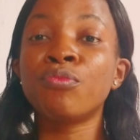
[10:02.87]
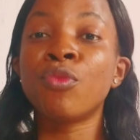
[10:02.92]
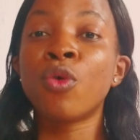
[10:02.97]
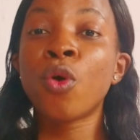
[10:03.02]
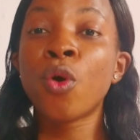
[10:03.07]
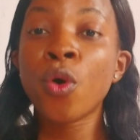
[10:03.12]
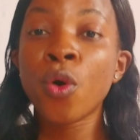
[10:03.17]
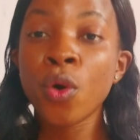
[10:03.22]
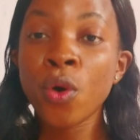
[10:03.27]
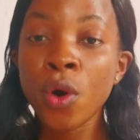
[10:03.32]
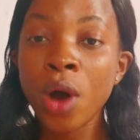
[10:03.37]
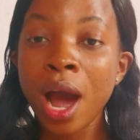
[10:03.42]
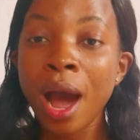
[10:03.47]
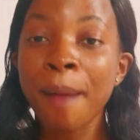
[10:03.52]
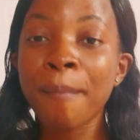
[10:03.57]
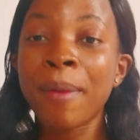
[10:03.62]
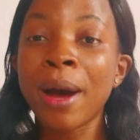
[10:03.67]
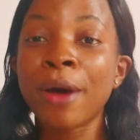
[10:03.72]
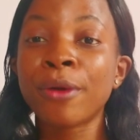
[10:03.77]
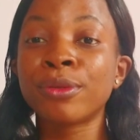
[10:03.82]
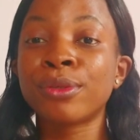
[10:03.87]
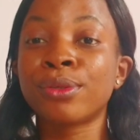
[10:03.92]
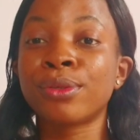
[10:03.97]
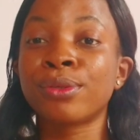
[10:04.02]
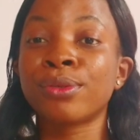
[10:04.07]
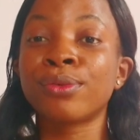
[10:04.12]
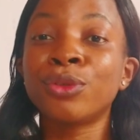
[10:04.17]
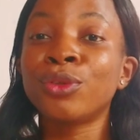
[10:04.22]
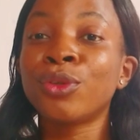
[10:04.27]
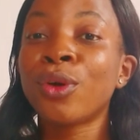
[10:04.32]
more about
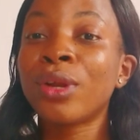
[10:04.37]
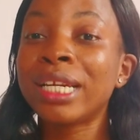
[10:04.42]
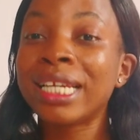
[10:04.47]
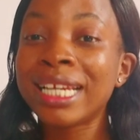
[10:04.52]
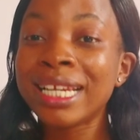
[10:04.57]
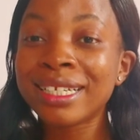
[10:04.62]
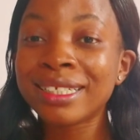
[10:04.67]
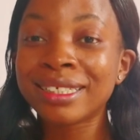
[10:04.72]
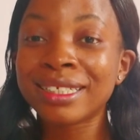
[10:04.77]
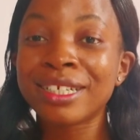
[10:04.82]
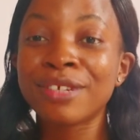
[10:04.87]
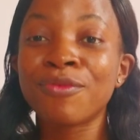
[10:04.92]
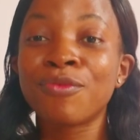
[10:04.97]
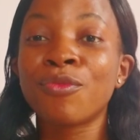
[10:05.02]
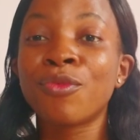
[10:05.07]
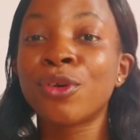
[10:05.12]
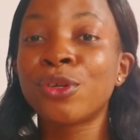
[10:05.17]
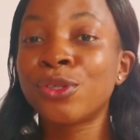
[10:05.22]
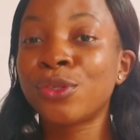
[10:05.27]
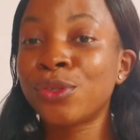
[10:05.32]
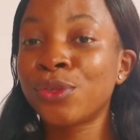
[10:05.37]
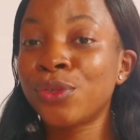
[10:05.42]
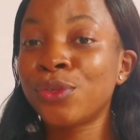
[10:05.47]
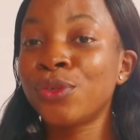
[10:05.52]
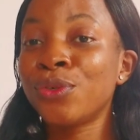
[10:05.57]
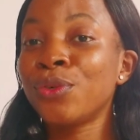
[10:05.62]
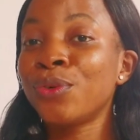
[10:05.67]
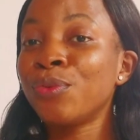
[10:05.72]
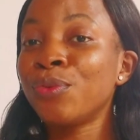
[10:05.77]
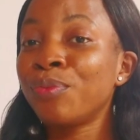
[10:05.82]
your knowledge in what
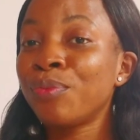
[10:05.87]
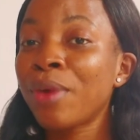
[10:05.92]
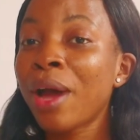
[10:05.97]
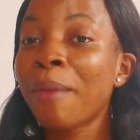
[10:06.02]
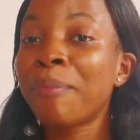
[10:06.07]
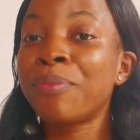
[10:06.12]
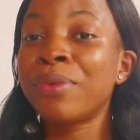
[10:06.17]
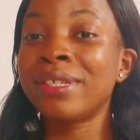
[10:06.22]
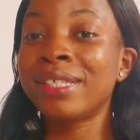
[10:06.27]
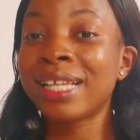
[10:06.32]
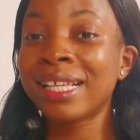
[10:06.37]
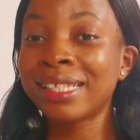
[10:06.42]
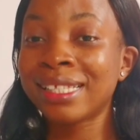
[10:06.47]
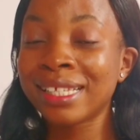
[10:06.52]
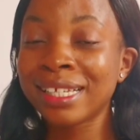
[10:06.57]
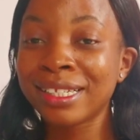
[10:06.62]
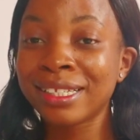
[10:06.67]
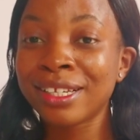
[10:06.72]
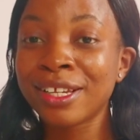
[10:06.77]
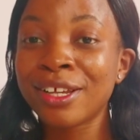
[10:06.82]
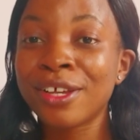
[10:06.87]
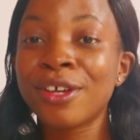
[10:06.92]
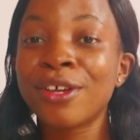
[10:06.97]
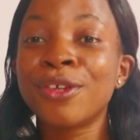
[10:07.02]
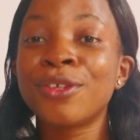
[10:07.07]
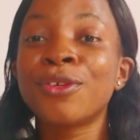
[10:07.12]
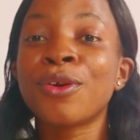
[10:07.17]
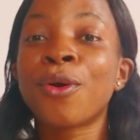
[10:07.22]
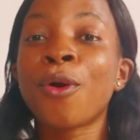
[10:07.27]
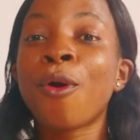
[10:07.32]
you are presenting,
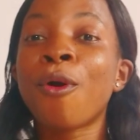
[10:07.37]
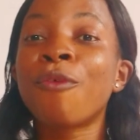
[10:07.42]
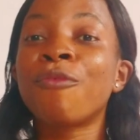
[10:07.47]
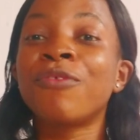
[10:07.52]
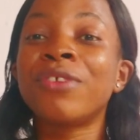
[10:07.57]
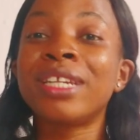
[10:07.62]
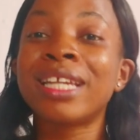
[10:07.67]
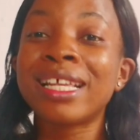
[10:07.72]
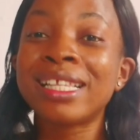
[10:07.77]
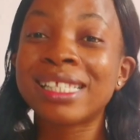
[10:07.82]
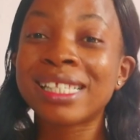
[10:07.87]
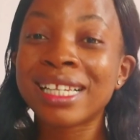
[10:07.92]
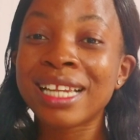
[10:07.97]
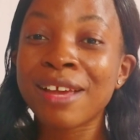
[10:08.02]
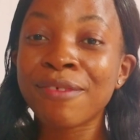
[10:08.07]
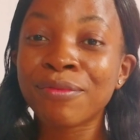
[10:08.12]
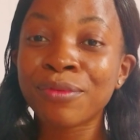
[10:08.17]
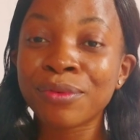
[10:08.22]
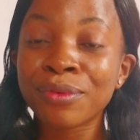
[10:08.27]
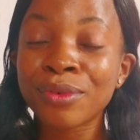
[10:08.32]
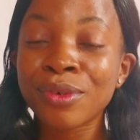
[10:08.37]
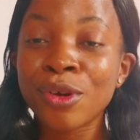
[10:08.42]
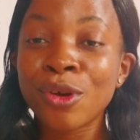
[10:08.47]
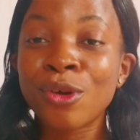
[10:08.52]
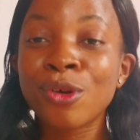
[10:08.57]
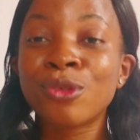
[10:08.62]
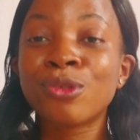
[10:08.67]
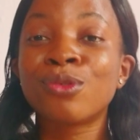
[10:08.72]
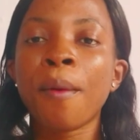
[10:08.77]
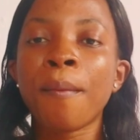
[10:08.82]
your confidence level.
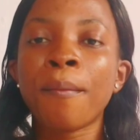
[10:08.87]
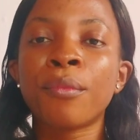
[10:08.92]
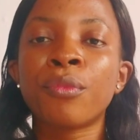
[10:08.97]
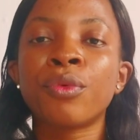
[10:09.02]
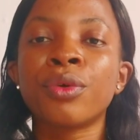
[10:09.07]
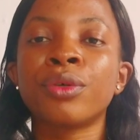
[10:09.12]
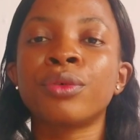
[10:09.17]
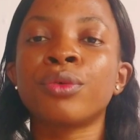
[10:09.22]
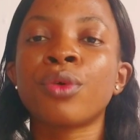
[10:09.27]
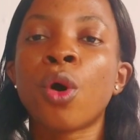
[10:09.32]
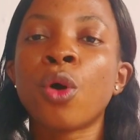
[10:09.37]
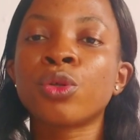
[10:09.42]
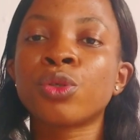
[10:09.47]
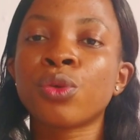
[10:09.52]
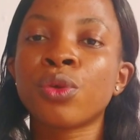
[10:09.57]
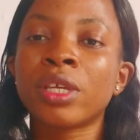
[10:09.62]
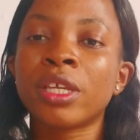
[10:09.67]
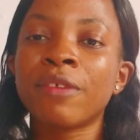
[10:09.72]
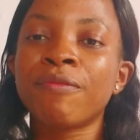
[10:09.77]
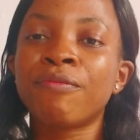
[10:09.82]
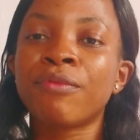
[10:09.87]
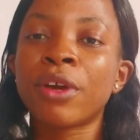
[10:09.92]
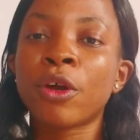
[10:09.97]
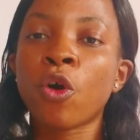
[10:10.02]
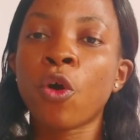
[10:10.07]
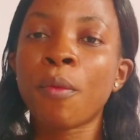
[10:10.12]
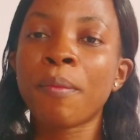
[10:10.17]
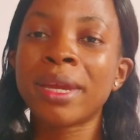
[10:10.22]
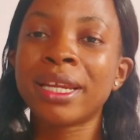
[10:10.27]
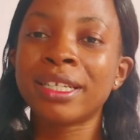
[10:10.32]
Some will also give
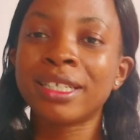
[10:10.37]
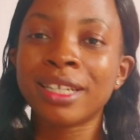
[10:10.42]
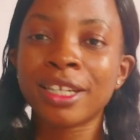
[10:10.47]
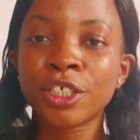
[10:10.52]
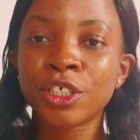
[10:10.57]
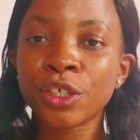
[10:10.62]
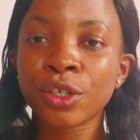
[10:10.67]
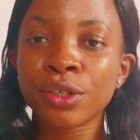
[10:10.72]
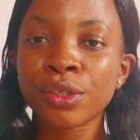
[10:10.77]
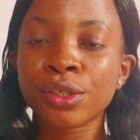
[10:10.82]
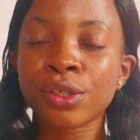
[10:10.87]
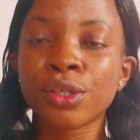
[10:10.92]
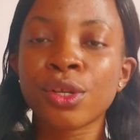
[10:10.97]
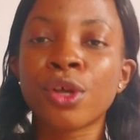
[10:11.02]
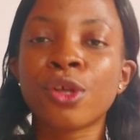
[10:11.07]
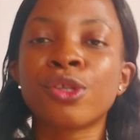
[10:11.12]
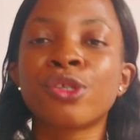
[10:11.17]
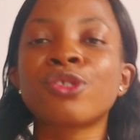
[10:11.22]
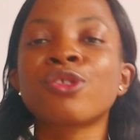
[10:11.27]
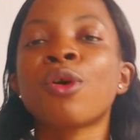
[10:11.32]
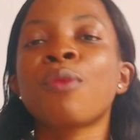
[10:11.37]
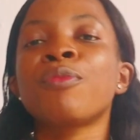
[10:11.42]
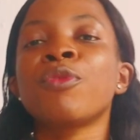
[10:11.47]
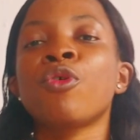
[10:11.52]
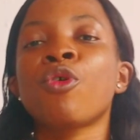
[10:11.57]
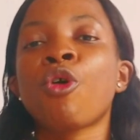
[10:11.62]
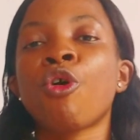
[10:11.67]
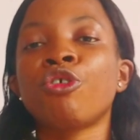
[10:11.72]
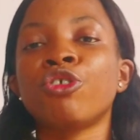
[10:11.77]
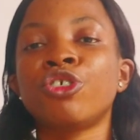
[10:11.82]
recommendations, some
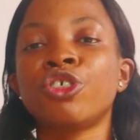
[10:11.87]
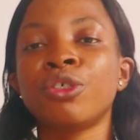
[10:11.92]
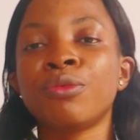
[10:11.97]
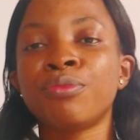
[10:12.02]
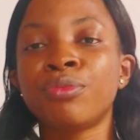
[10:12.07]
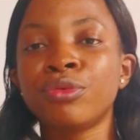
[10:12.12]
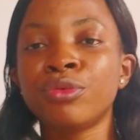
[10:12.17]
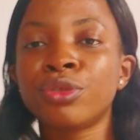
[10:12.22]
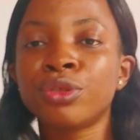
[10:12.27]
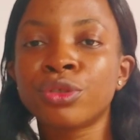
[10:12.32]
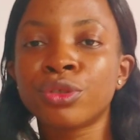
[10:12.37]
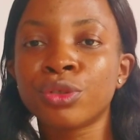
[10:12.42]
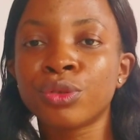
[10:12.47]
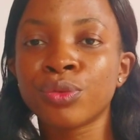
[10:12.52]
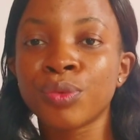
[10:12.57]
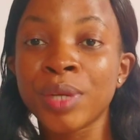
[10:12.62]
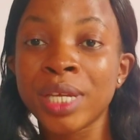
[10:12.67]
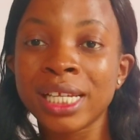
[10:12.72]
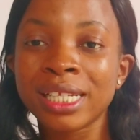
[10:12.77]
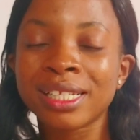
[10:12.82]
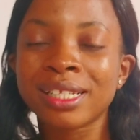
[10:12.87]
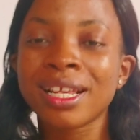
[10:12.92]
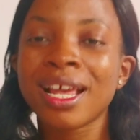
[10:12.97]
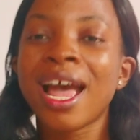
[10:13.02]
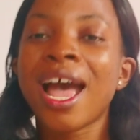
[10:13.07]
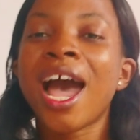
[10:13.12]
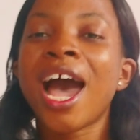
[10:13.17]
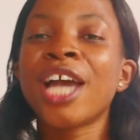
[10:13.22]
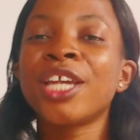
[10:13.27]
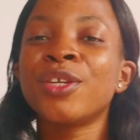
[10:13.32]
will contribute to it,
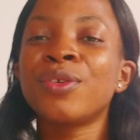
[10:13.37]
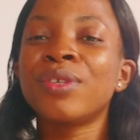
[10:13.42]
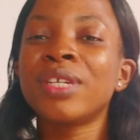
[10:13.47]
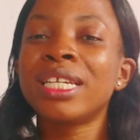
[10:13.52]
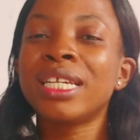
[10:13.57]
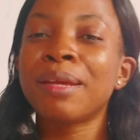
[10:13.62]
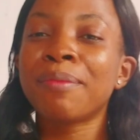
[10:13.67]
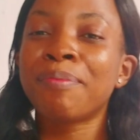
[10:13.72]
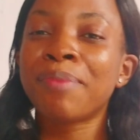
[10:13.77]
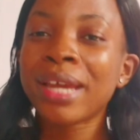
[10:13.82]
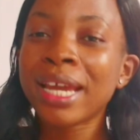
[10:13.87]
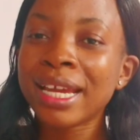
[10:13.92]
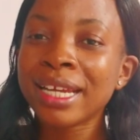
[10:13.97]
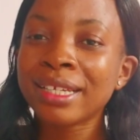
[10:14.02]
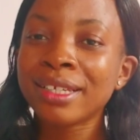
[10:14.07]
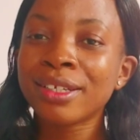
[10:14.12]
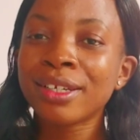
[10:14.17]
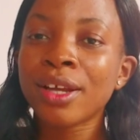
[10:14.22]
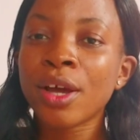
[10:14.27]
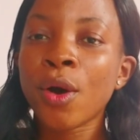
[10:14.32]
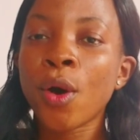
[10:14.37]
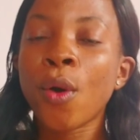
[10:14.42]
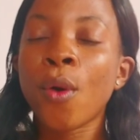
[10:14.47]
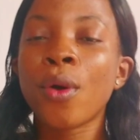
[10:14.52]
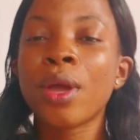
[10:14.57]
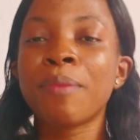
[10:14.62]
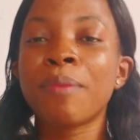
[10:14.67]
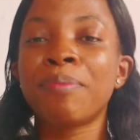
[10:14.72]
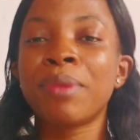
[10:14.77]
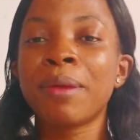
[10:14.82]
and you need a pen
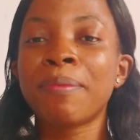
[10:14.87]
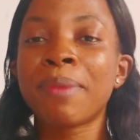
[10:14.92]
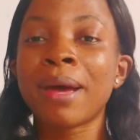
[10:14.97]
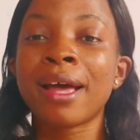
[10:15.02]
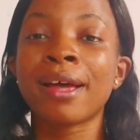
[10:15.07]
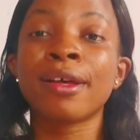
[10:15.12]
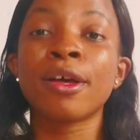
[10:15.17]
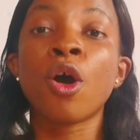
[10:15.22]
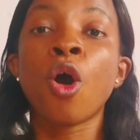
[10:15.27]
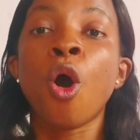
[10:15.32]
or a paper